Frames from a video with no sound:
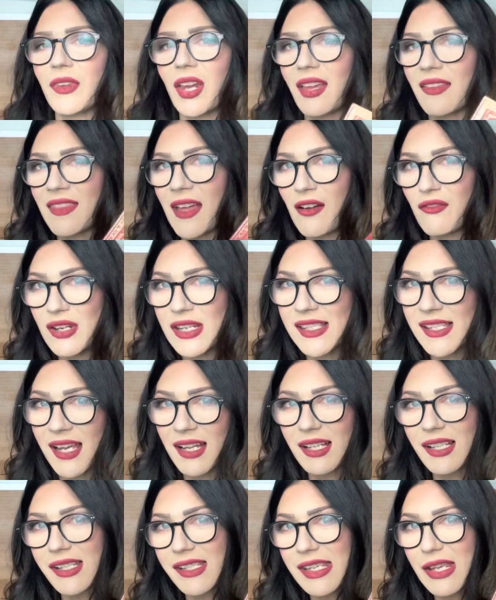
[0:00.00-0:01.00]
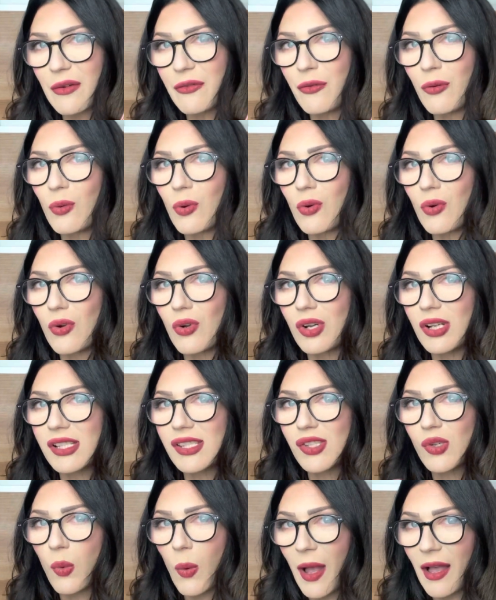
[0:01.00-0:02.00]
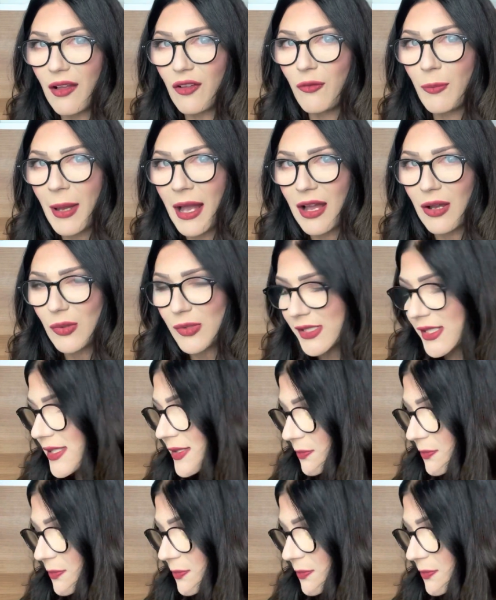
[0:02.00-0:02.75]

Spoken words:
that retails for £12.